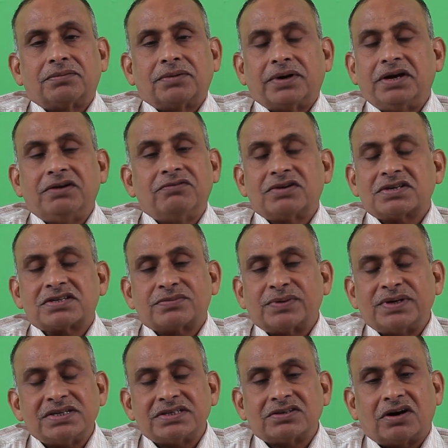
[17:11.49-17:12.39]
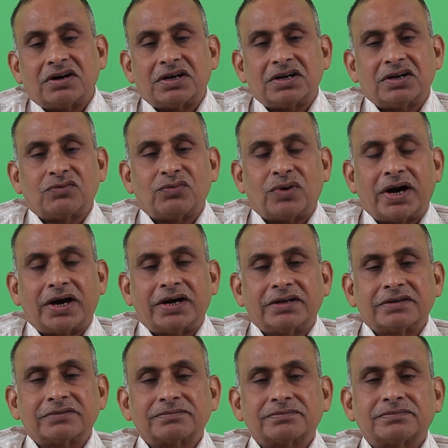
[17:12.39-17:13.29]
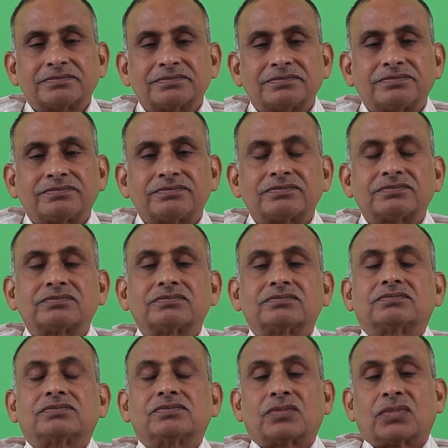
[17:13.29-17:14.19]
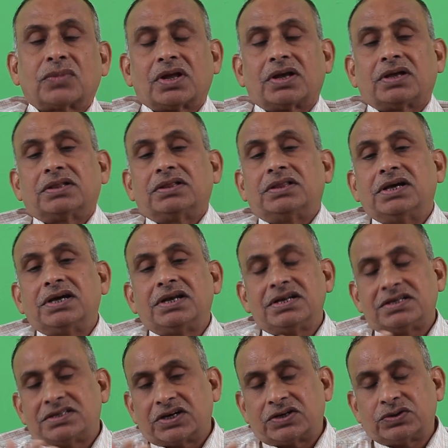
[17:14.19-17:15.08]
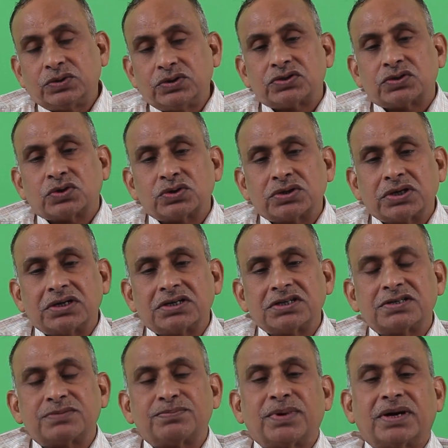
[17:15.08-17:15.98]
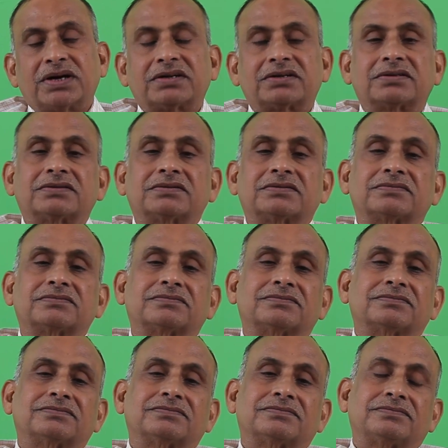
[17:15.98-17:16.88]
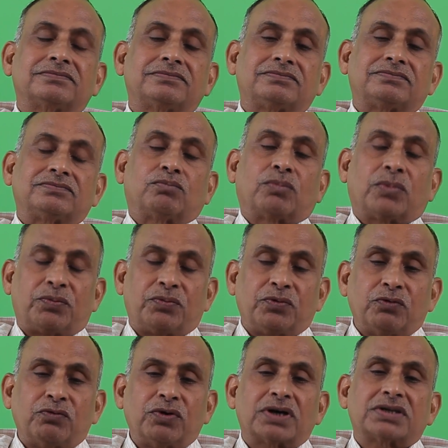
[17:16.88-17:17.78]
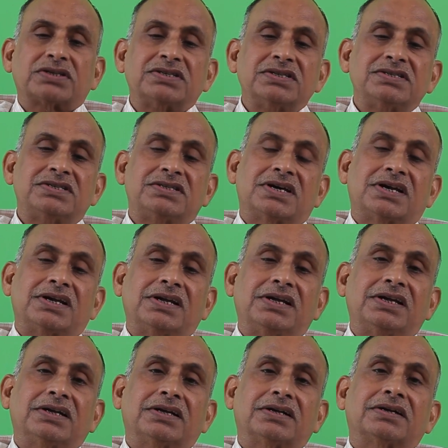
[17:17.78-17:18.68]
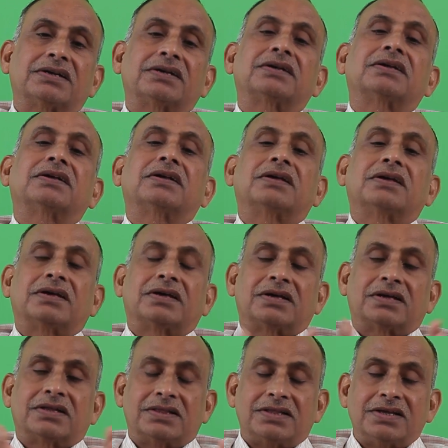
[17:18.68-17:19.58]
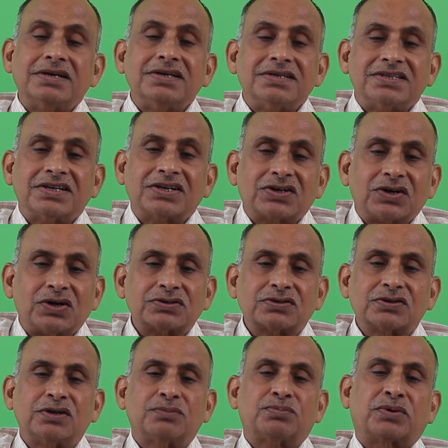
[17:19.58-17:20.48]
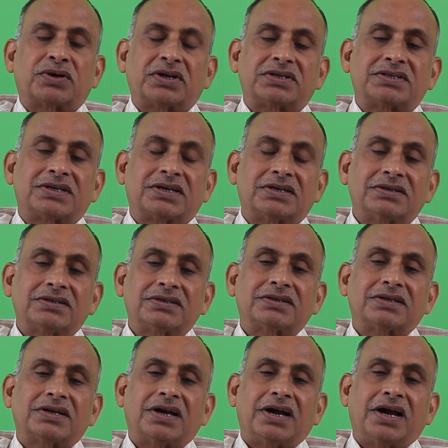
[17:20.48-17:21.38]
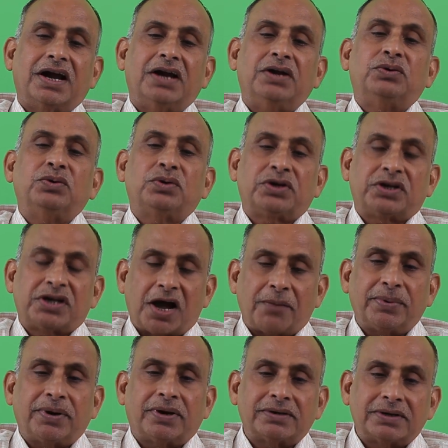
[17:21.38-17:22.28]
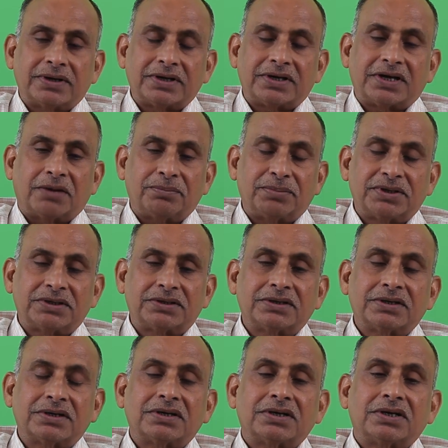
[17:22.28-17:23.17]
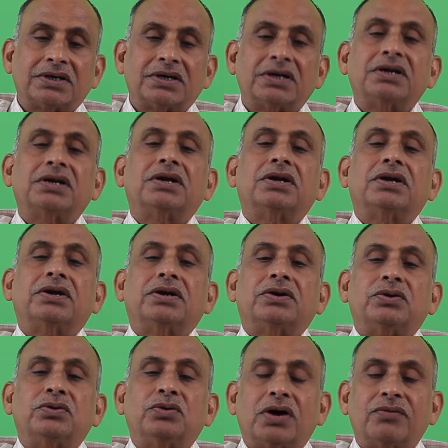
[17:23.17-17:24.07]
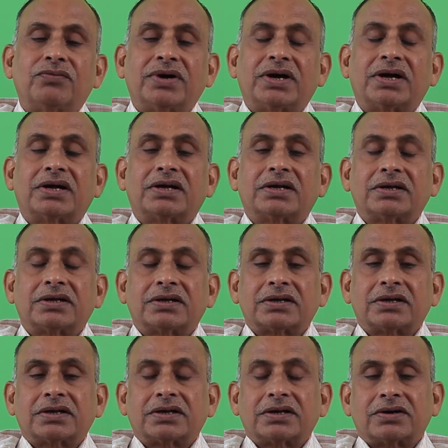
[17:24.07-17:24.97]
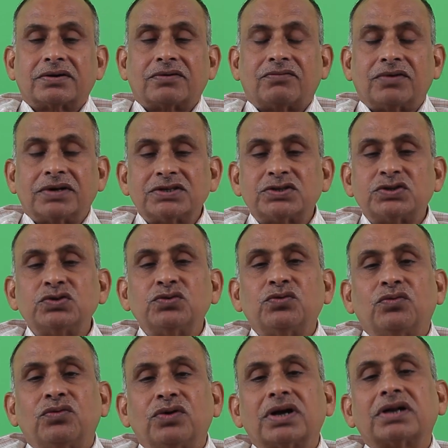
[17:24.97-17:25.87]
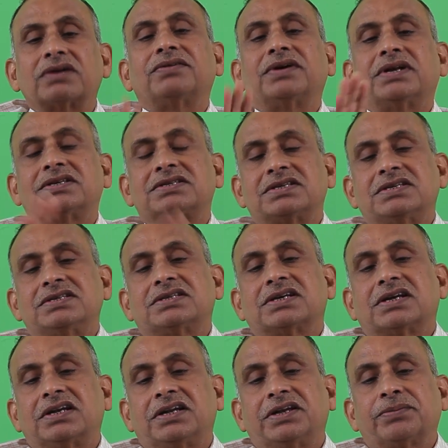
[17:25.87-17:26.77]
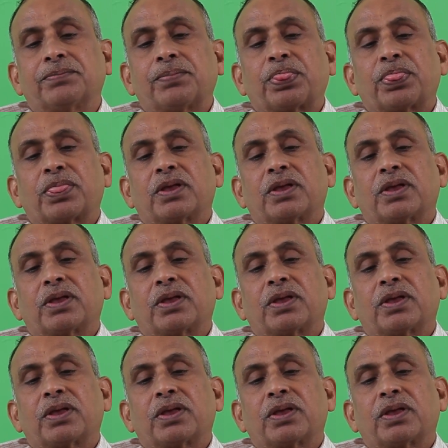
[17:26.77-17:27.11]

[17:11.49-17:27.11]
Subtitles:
investment is not required. There is a good social respect. If you work sincerely, there is a constitutional protection, and to cap it, you have once you work very sincerely,